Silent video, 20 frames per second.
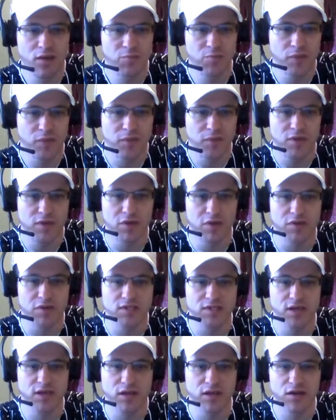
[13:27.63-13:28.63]
Maybe Cody
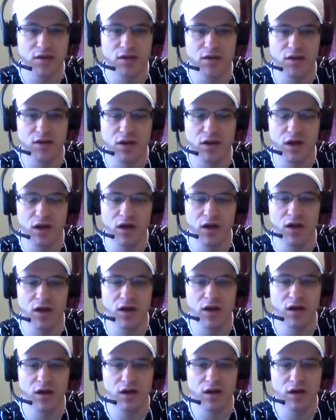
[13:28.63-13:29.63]
Zeller
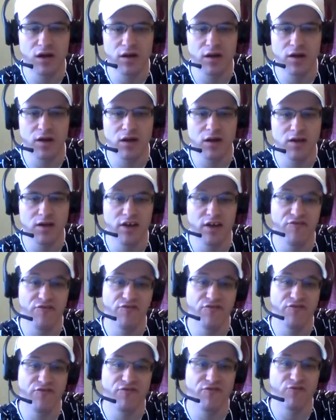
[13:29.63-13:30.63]
at
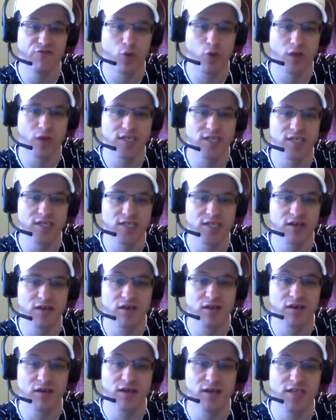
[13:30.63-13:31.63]

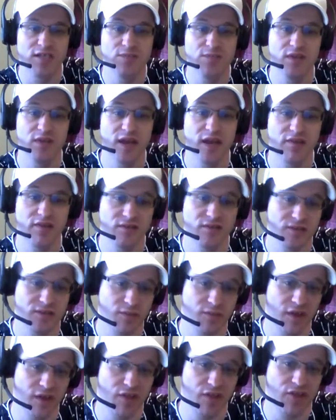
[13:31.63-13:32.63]
4,600. He's been averaging
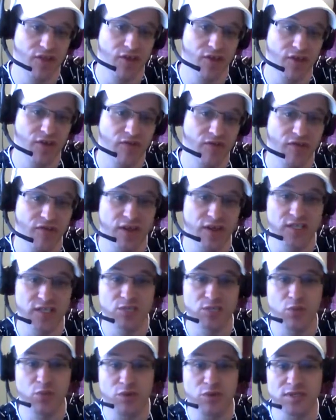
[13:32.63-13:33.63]
about 30
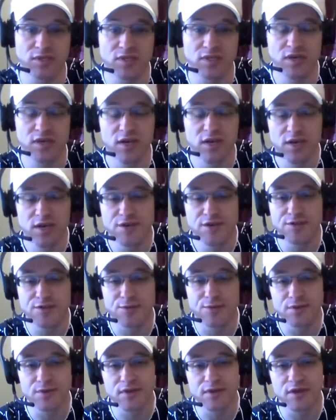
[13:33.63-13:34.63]
fantasy points, so
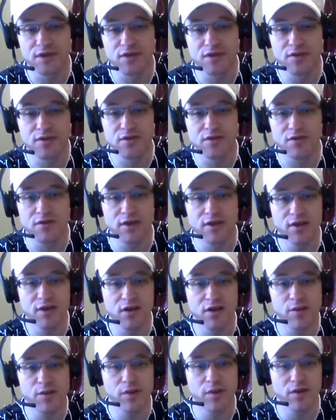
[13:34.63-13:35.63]
really a good deal there
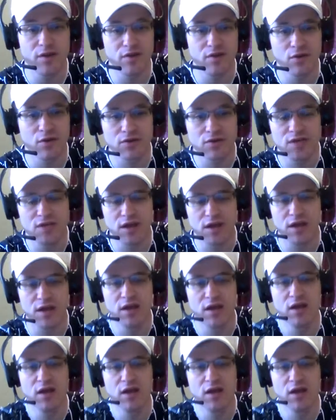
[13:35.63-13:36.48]
compared to Gortat.